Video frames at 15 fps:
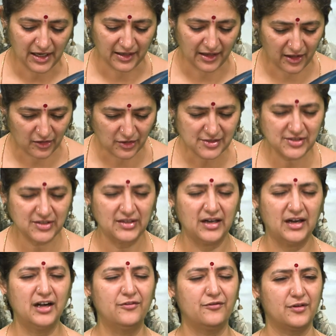And I also
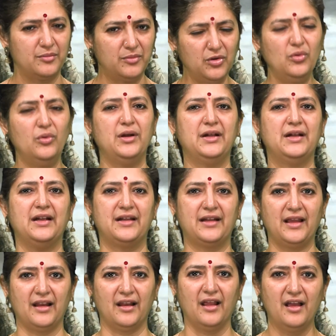heard from you in
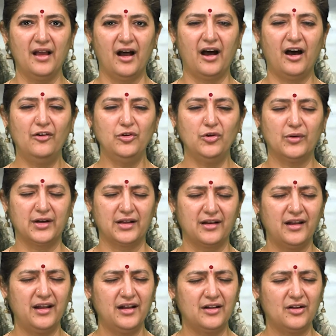detail how your
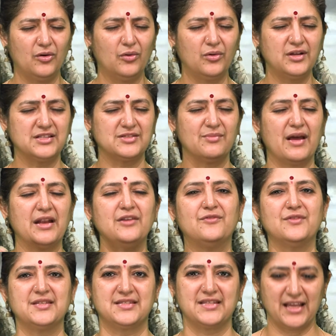great glories
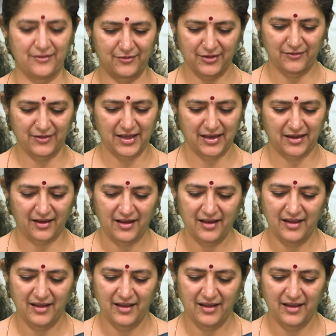manifest everywhere.